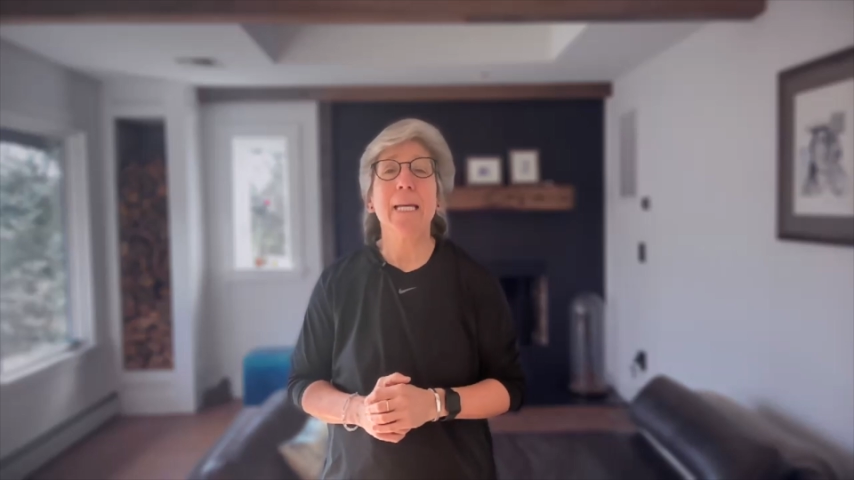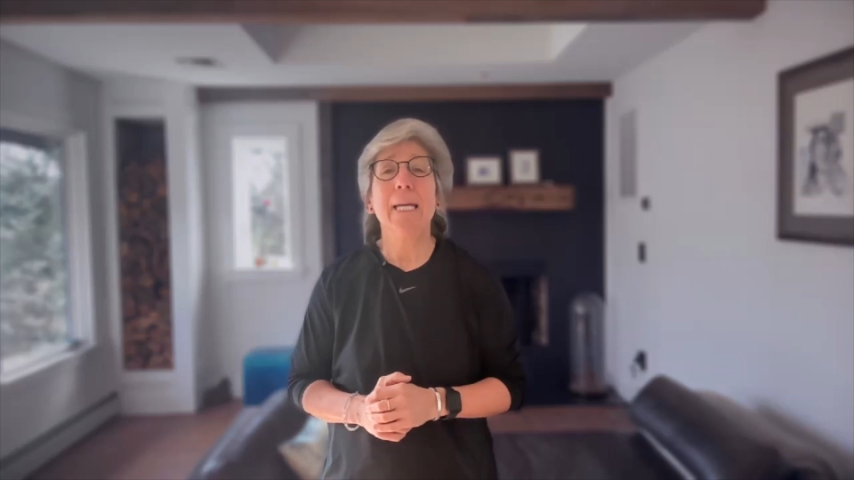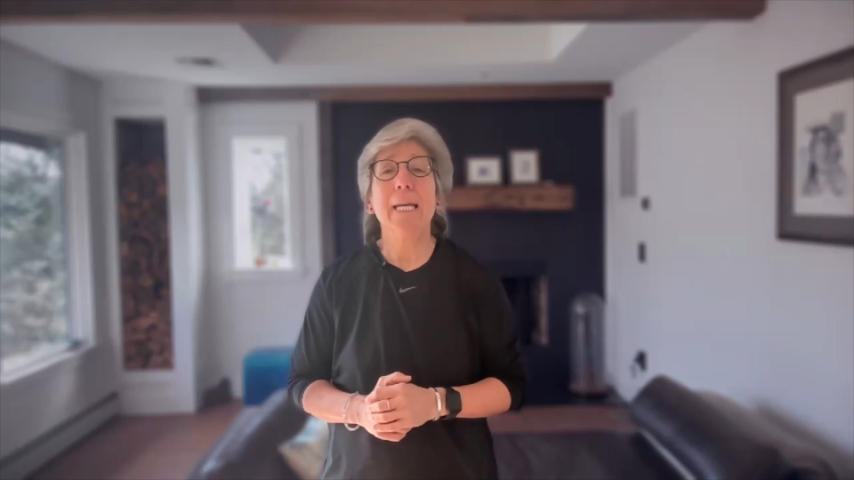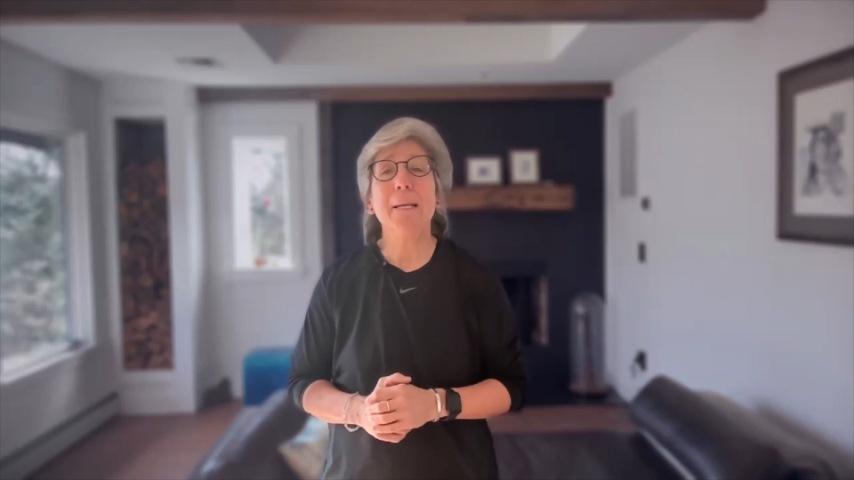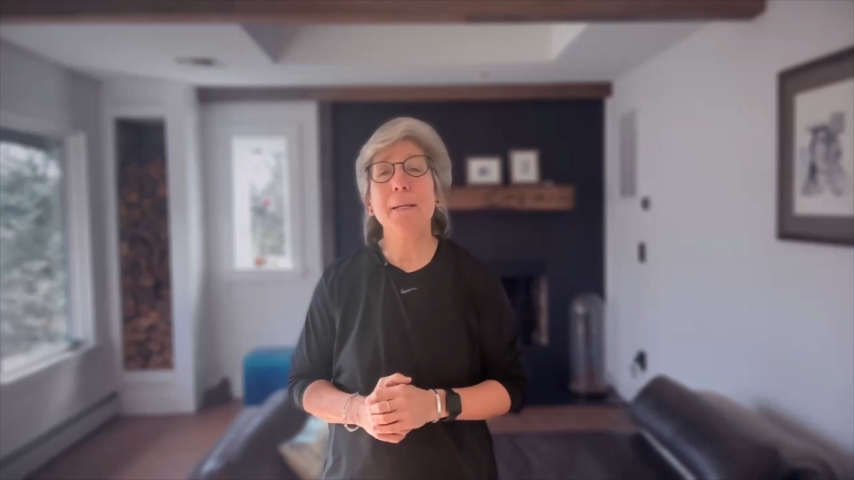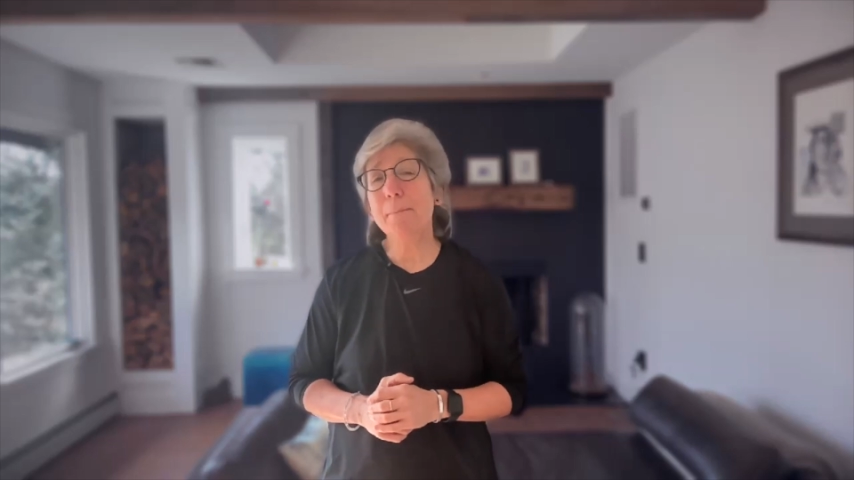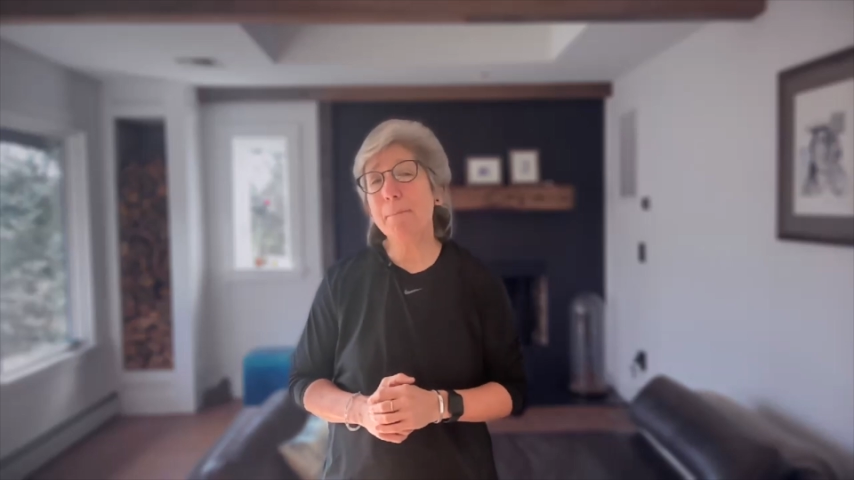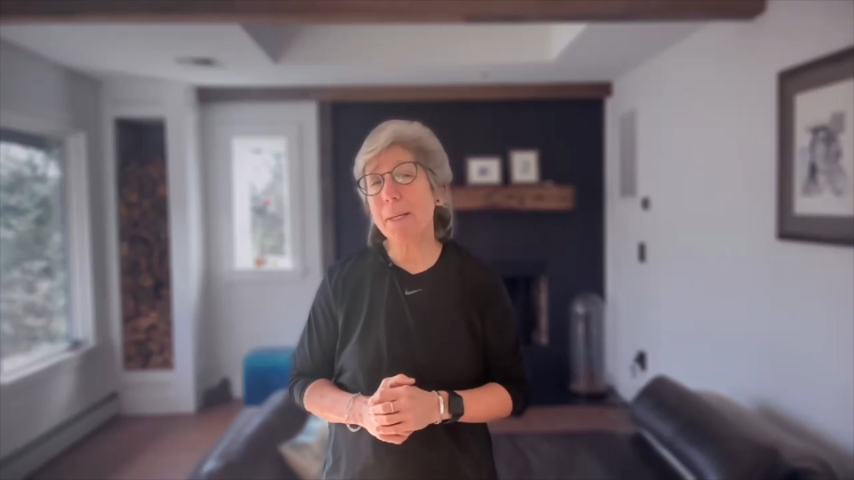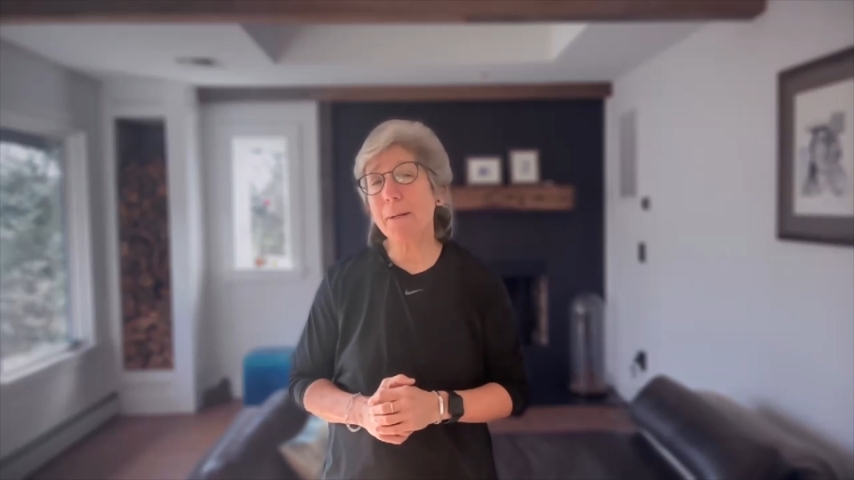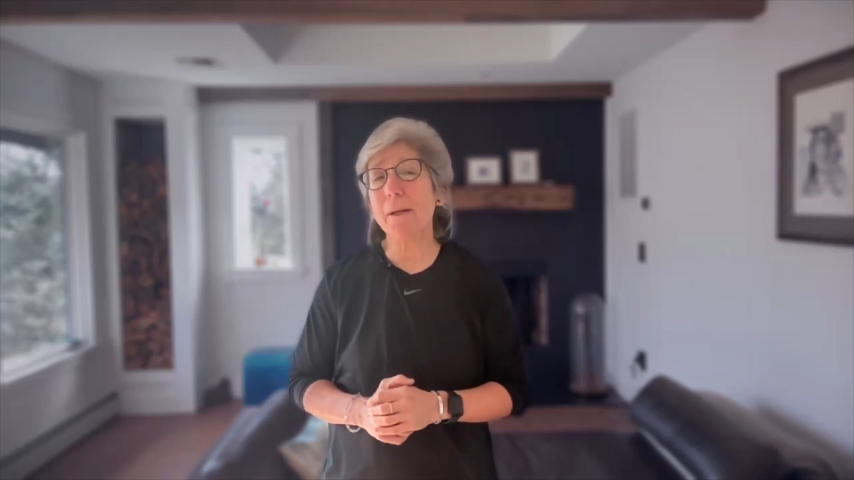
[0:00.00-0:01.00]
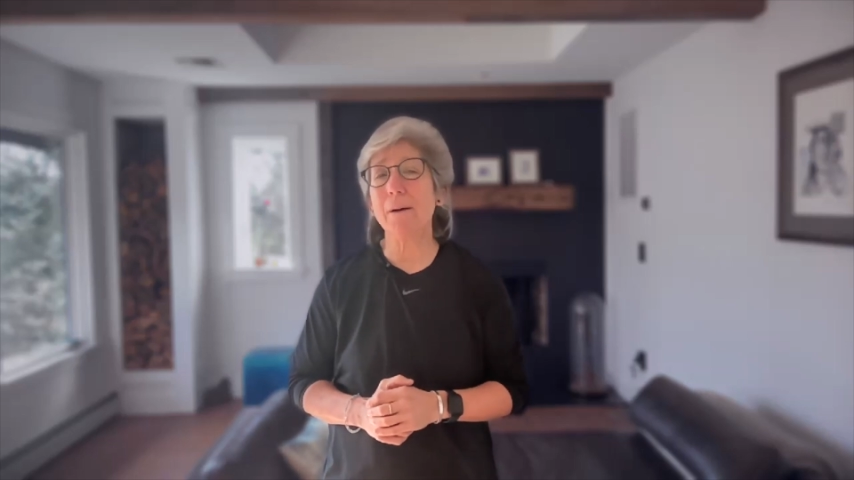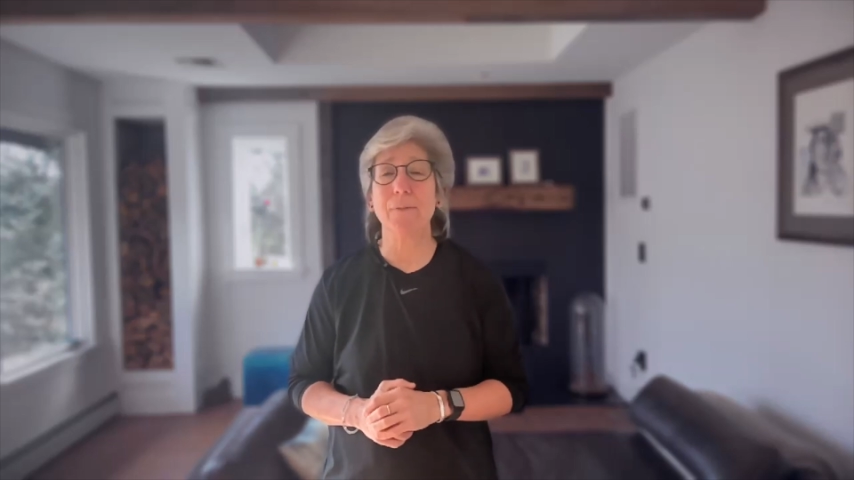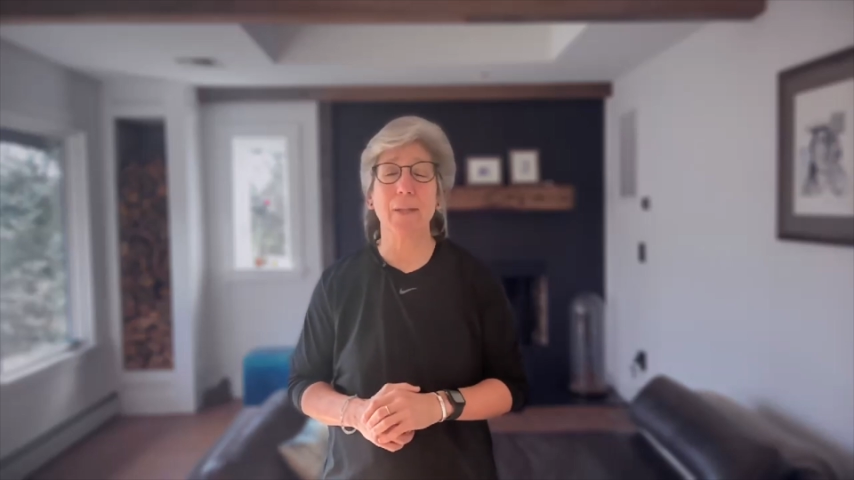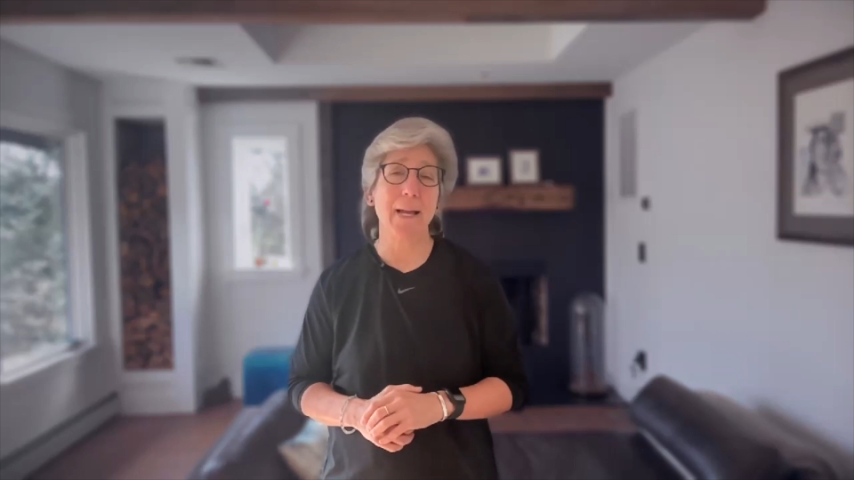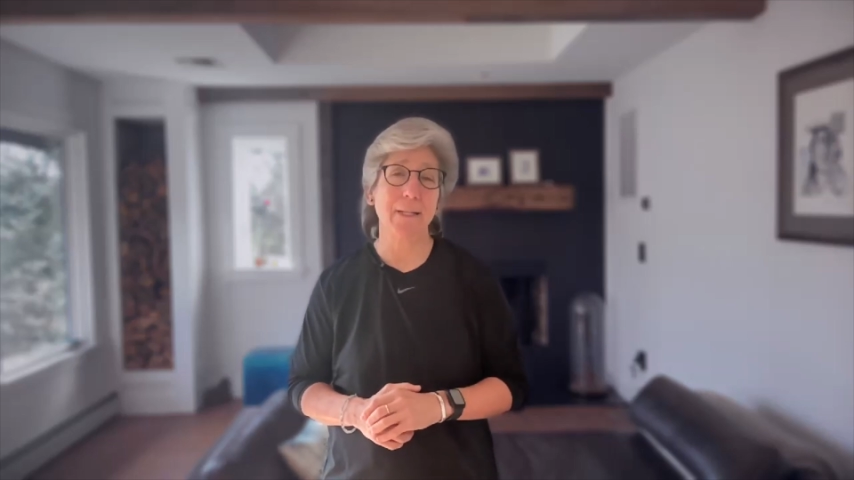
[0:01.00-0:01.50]
In the middle of
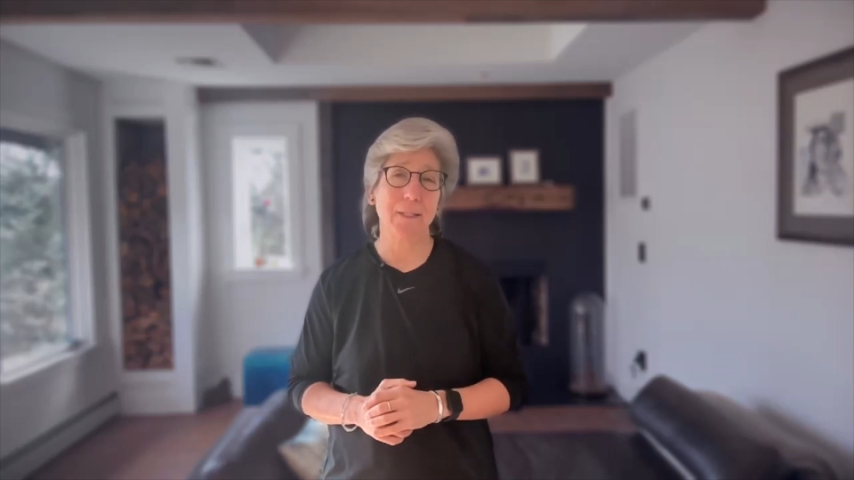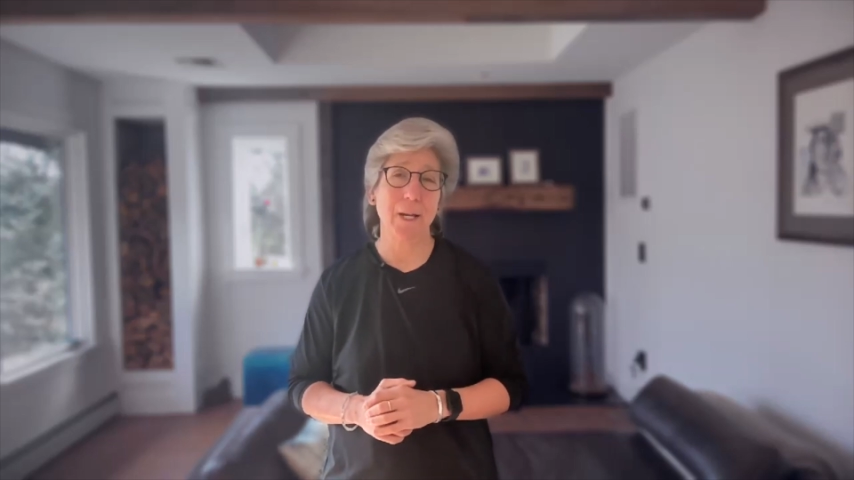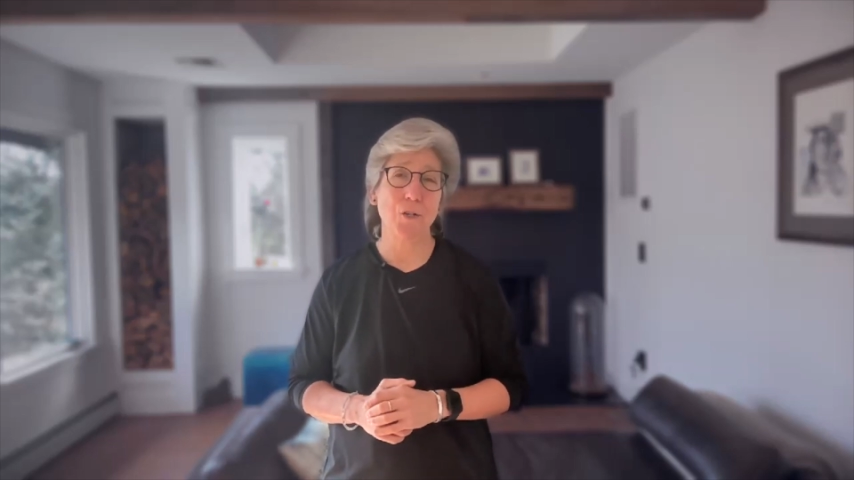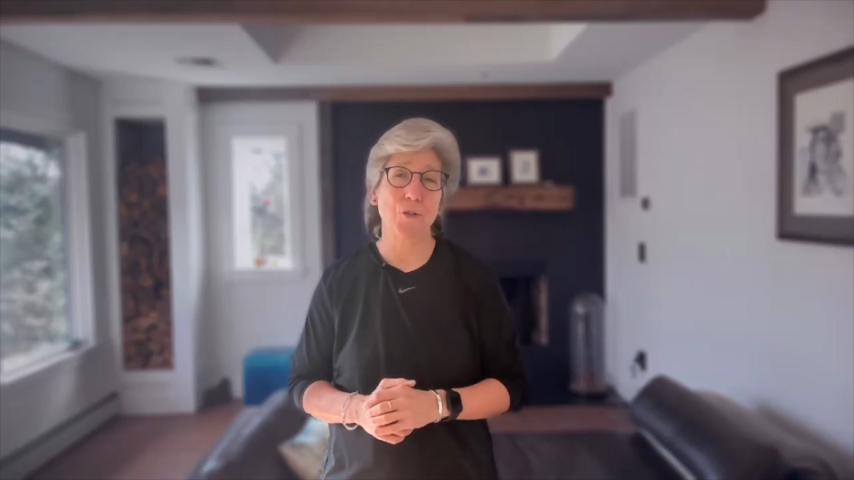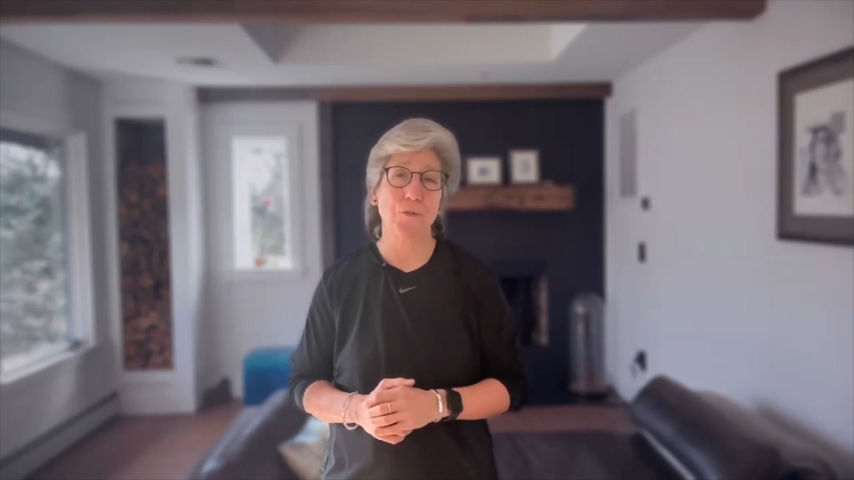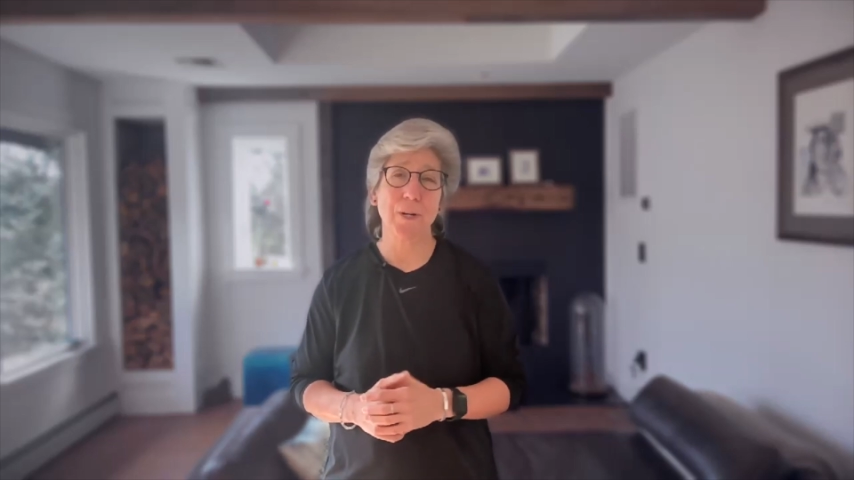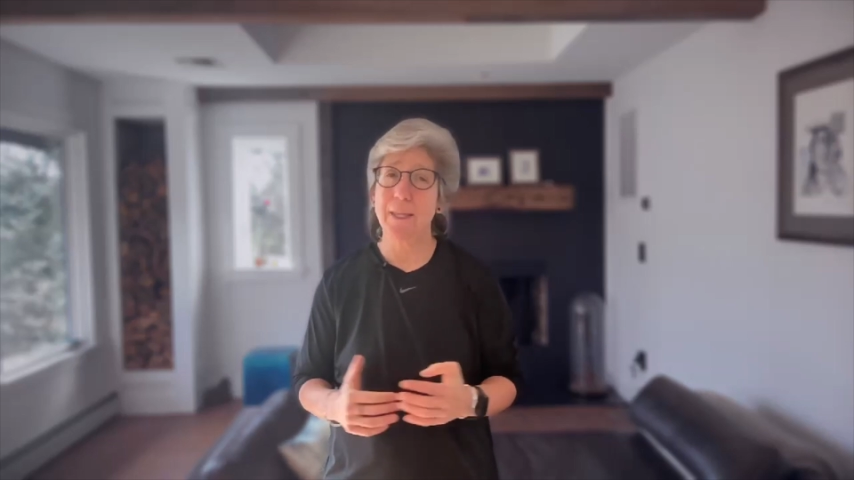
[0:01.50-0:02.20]
last century,